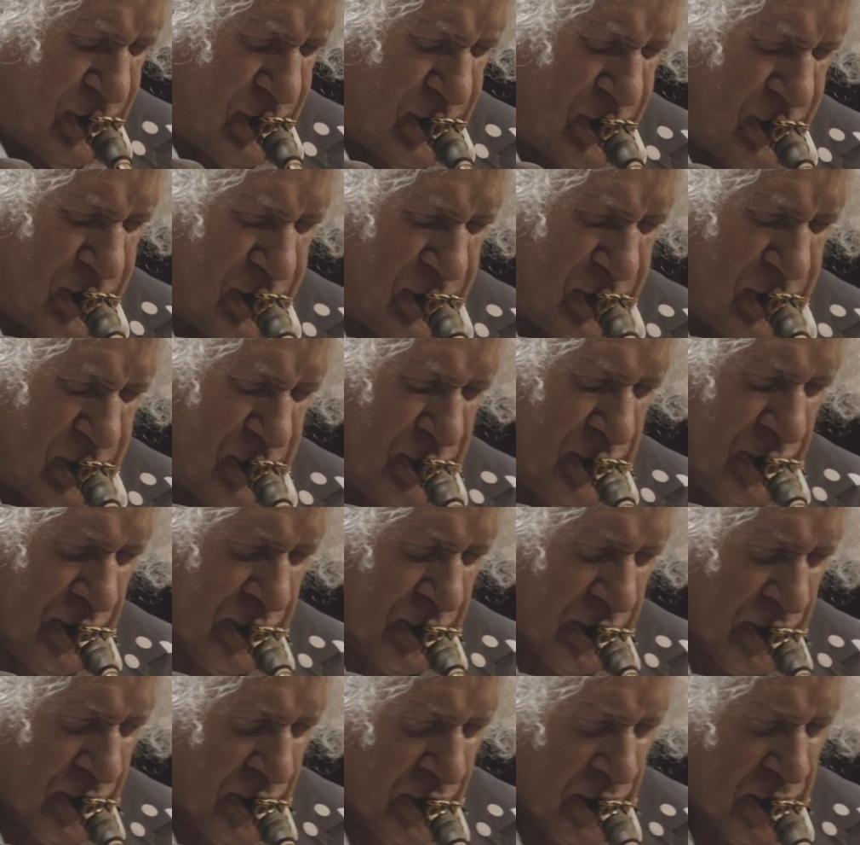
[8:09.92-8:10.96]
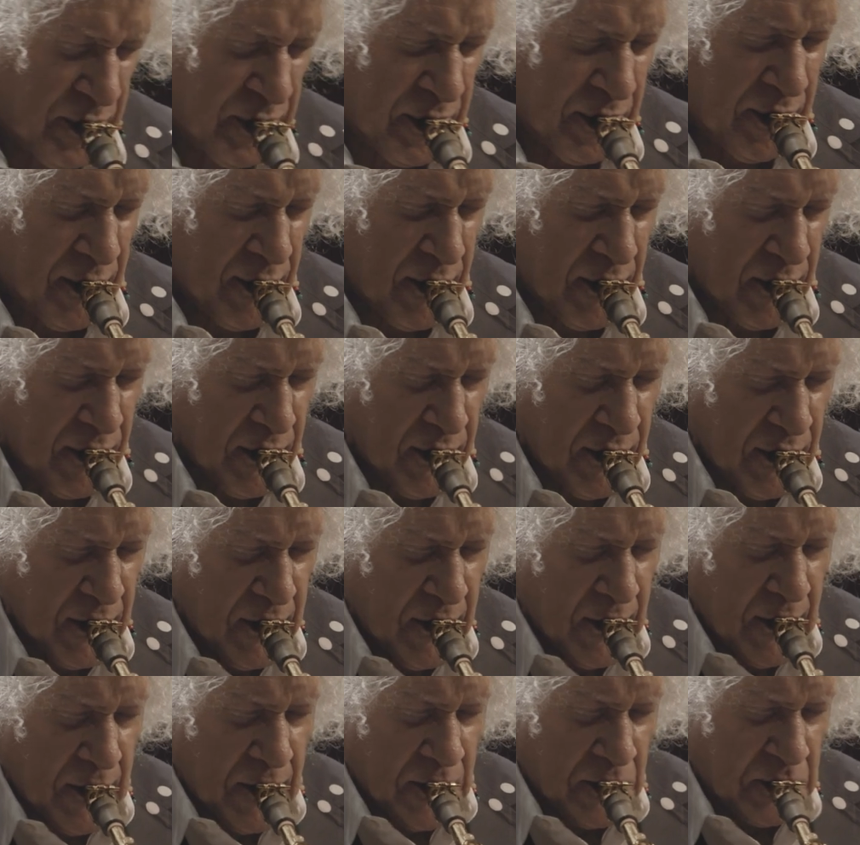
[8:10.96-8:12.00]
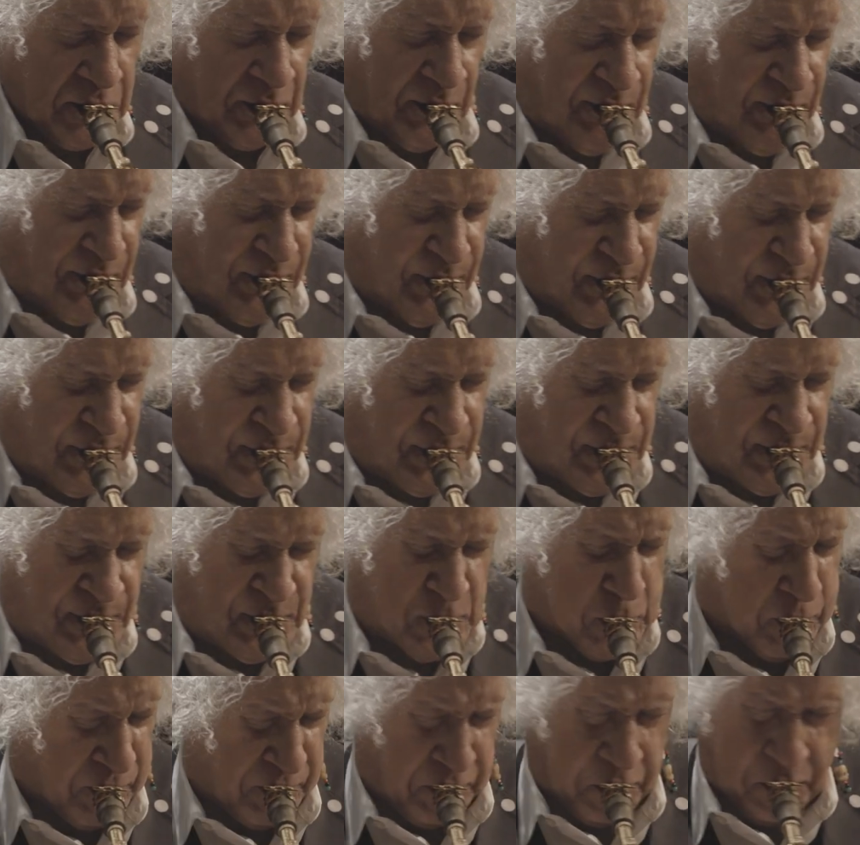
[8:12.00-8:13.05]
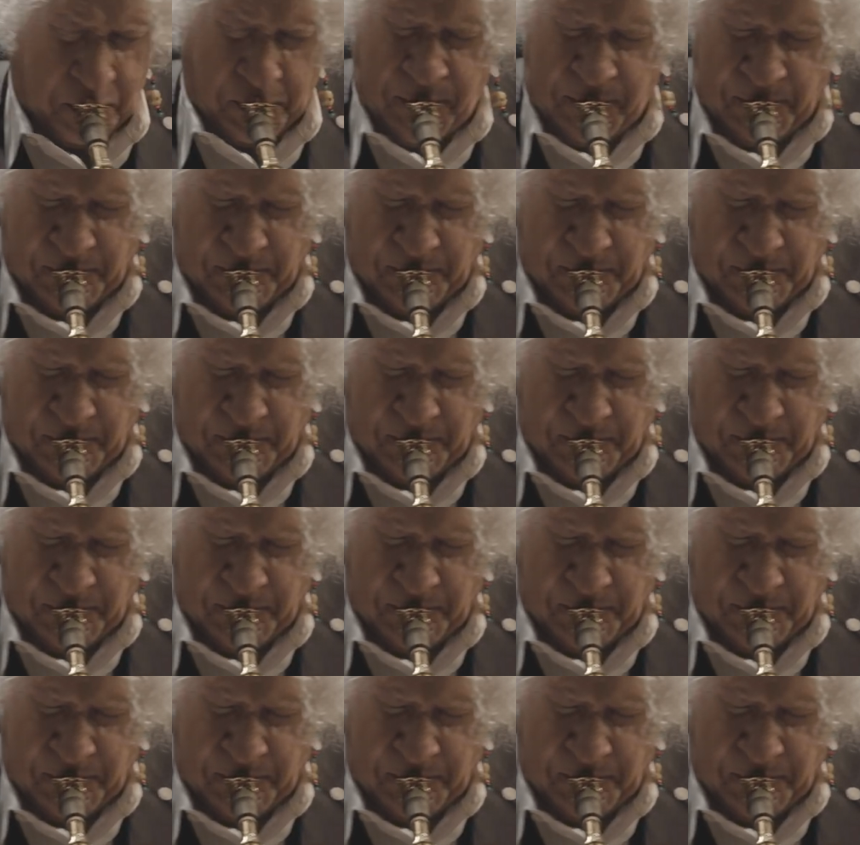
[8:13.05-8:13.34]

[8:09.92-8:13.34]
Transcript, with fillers: the first religion because you always had